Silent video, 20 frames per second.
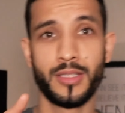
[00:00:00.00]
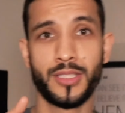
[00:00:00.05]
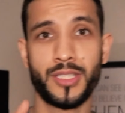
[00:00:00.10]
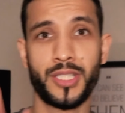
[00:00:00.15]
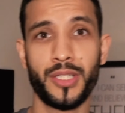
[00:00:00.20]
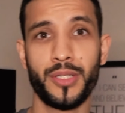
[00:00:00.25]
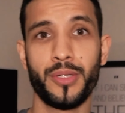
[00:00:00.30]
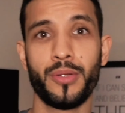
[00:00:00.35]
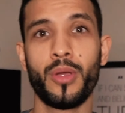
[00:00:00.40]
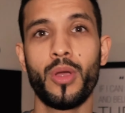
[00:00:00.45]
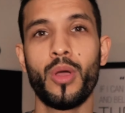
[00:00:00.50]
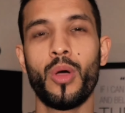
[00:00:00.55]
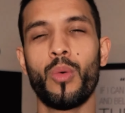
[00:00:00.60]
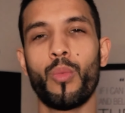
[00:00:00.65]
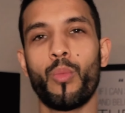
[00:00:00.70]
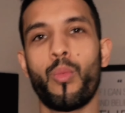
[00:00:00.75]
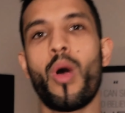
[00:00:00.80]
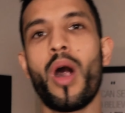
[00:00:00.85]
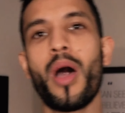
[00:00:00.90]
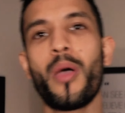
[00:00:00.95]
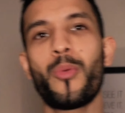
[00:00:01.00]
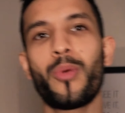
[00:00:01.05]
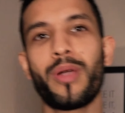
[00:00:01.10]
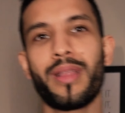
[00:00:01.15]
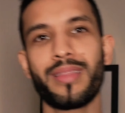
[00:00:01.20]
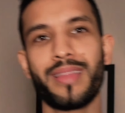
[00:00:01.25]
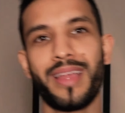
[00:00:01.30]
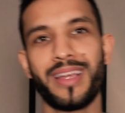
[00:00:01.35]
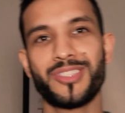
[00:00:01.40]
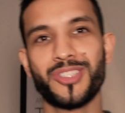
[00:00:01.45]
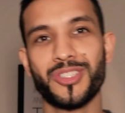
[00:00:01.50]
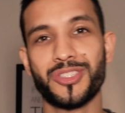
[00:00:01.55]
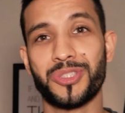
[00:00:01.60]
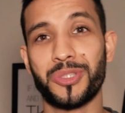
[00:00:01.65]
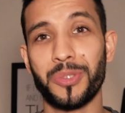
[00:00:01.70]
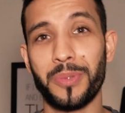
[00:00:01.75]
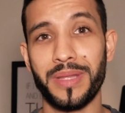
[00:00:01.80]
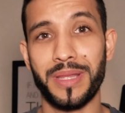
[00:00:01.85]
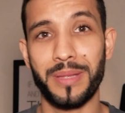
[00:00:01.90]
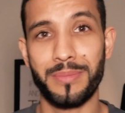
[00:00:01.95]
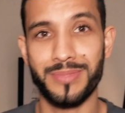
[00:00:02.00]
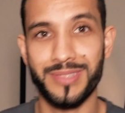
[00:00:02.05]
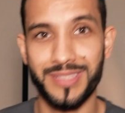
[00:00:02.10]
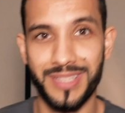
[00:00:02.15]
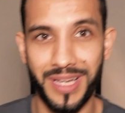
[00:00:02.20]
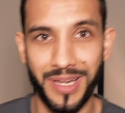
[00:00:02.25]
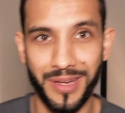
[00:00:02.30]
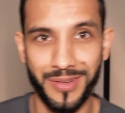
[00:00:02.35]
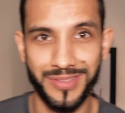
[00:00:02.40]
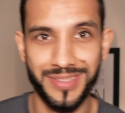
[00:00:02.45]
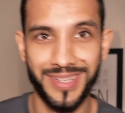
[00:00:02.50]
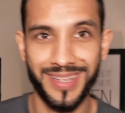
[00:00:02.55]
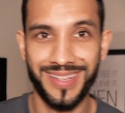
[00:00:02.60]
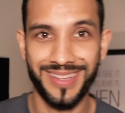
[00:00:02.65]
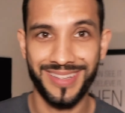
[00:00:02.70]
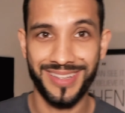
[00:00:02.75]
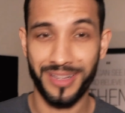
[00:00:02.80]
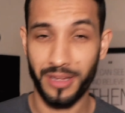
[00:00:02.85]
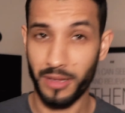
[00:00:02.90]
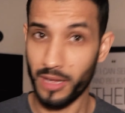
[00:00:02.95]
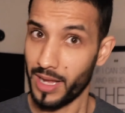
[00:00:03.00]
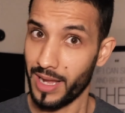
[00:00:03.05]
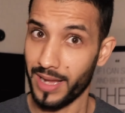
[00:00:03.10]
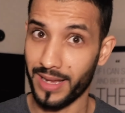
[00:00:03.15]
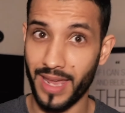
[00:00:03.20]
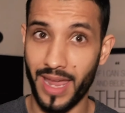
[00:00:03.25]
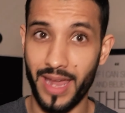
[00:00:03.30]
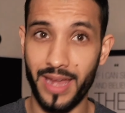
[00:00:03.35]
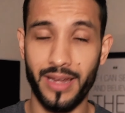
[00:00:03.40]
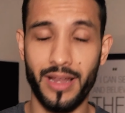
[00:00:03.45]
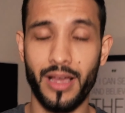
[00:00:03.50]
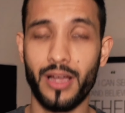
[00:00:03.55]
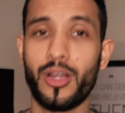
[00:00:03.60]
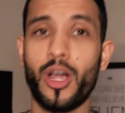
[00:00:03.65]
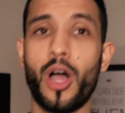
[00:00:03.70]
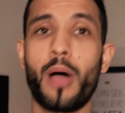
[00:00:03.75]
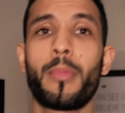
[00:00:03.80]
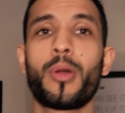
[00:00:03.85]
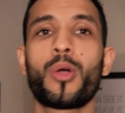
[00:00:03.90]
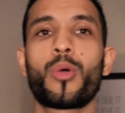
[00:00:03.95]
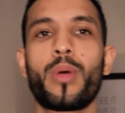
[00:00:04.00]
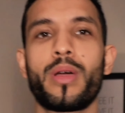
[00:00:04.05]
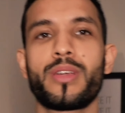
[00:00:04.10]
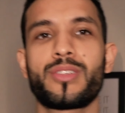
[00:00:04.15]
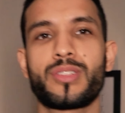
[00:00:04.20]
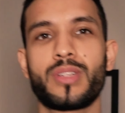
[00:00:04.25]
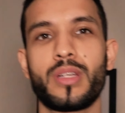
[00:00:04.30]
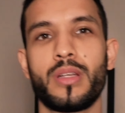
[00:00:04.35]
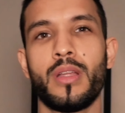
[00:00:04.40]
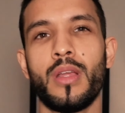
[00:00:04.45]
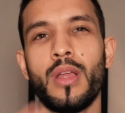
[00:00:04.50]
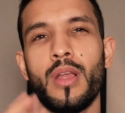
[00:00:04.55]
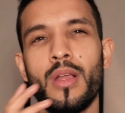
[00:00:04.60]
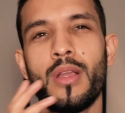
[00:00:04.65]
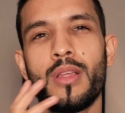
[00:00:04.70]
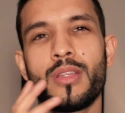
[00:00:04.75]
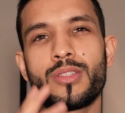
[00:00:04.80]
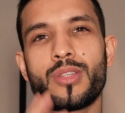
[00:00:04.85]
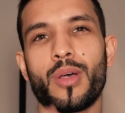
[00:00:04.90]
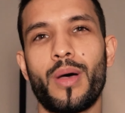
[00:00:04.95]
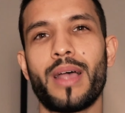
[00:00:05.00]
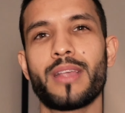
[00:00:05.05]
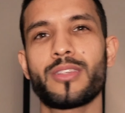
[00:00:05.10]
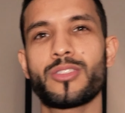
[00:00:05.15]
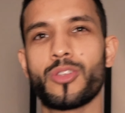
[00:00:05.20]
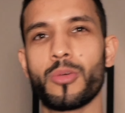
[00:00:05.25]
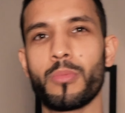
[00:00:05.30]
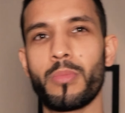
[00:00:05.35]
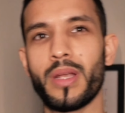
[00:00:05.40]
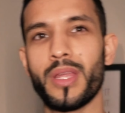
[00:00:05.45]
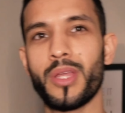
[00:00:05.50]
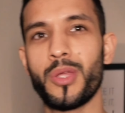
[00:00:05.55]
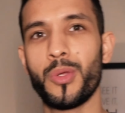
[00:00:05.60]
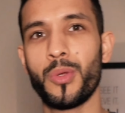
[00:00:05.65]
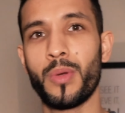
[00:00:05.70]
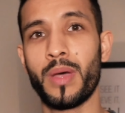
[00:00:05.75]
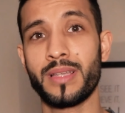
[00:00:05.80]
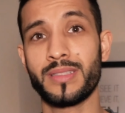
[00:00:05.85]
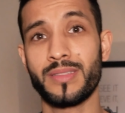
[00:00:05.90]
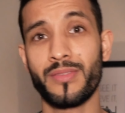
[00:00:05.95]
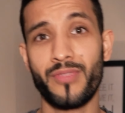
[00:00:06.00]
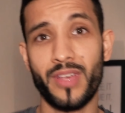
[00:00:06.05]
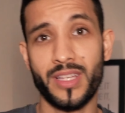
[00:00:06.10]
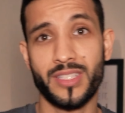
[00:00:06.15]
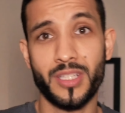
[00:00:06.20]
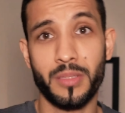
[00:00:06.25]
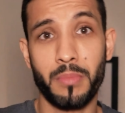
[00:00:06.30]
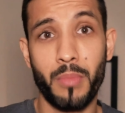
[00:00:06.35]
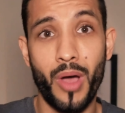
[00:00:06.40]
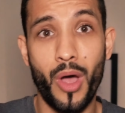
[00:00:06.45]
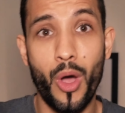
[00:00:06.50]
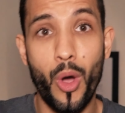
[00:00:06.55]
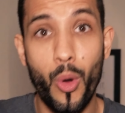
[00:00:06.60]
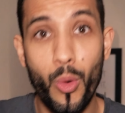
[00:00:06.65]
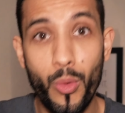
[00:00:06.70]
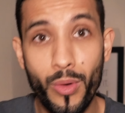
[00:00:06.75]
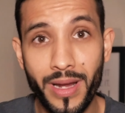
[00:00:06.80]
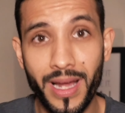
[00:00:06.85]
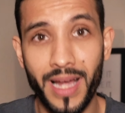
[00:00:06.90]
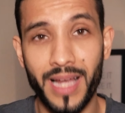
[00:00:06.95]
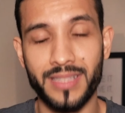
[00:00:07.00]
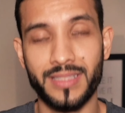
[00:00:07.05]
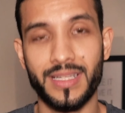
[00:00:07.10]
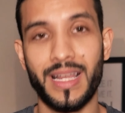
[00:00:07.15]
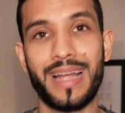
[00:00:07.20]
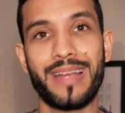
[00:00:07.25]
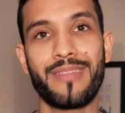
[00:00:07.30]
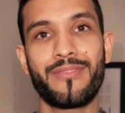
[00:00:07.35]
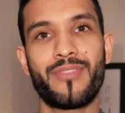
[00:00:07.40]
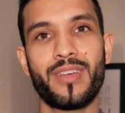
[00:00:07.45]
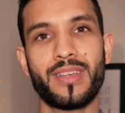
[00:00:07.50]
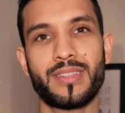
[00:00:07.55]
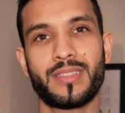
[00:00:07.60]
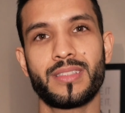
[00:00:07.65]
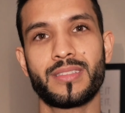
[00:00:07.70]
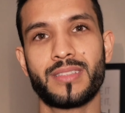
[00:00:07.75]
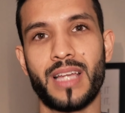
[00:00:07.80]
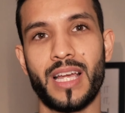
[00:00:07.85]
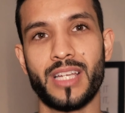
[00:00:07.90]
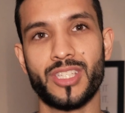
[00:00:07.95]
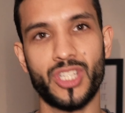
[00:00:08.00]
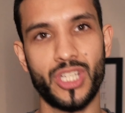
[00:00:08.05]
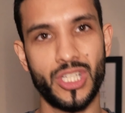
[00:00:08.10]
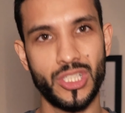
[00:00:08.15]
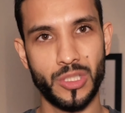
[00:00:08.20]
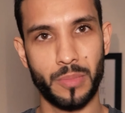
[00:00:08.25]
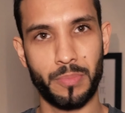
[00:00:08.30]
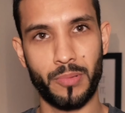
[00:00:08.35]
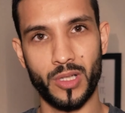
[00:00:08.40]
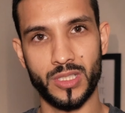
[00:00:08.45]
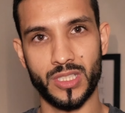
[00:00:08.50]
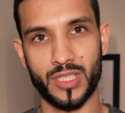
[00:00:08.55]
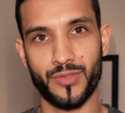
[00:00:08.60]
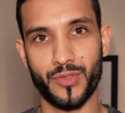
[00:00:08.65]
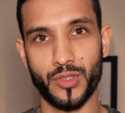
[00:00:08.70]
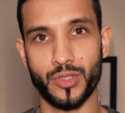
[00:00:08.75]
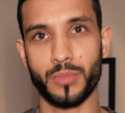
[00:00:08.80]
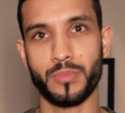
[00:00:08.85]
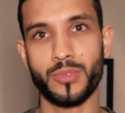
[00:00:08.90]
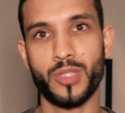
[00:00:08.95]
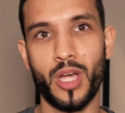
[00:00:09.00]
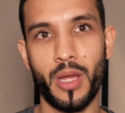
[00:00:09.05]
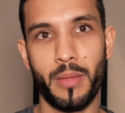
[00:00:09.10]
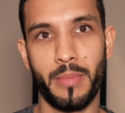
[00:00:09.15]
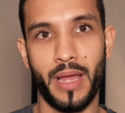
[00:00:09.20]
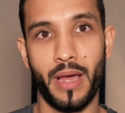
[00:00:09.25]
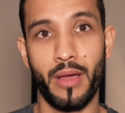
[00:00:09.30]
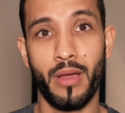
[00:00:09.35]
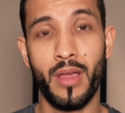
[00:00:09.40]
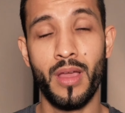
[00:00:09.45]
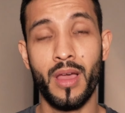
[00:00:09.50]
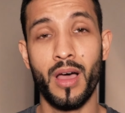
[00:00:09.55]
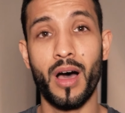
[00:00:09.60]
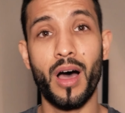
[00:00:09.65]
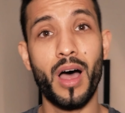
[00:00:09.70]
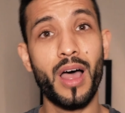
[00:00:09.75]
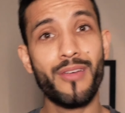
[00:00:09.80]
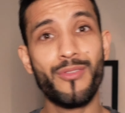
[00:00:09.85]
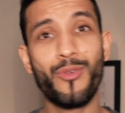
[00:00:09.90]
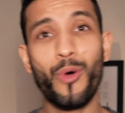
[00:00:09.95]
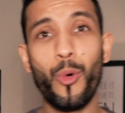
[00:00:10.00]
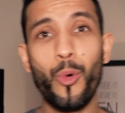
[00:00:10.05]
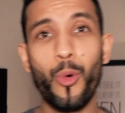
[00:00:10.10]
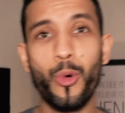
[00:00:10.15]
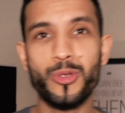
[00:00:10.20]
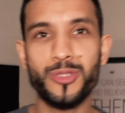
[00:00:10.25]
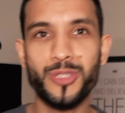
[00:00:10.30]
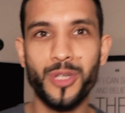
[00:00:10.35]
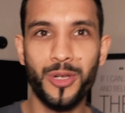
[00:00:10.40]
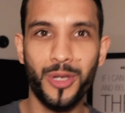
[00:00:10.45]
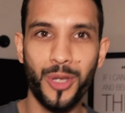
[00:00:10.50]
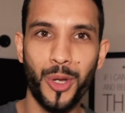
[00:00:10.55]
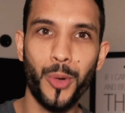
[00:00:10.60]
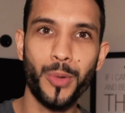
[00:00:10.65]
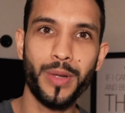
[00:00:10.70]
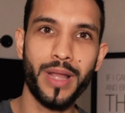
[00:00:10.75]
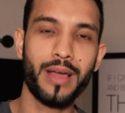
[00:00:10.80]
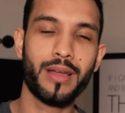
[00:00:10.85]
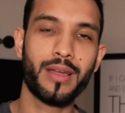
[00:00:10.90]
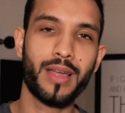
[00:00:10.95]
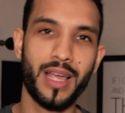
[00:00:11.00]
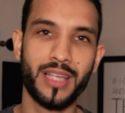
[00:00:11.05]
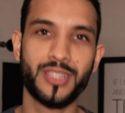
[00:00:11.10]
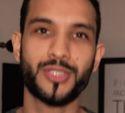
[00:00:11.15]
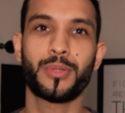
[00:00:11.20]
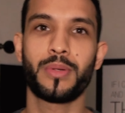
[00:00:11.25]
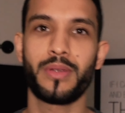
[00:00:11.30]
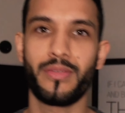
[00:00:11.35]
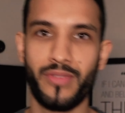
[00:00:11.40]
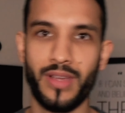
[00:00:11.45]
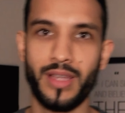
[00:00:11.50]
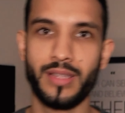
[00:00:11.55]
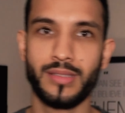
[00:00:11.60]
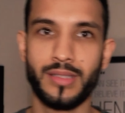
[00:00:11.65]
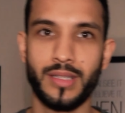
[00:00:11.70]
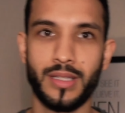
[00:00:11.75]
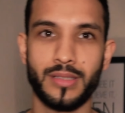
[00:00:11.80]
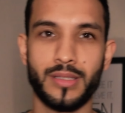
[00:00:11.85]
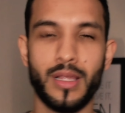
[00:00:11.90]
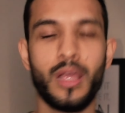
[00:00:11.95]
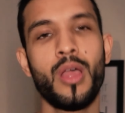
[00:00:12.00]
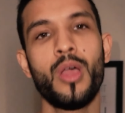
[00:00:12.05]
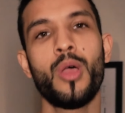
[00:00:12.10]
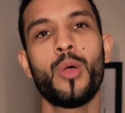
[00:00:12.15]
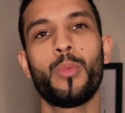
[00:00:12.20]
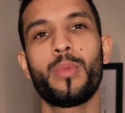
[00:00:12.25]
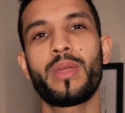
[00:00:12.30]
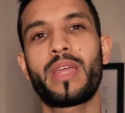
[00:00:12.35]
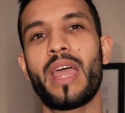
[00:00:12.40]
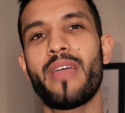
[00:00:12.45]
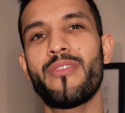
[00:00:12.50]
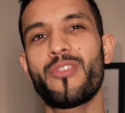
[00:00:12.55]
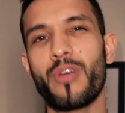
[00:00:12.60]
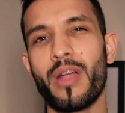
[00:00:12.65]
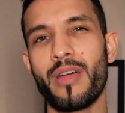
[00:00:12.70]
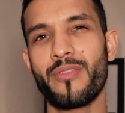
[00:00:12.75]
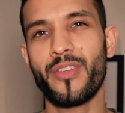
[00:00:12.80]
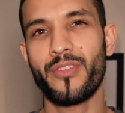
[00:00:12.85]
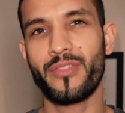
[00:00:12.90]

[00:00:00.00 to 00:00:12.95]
2. Why wouldn't they just do it themselves? Again, a common question. So as somebody who has invested my own cash and investors' cash into projects for some time now, I have also loaned out cash to investors. We gave around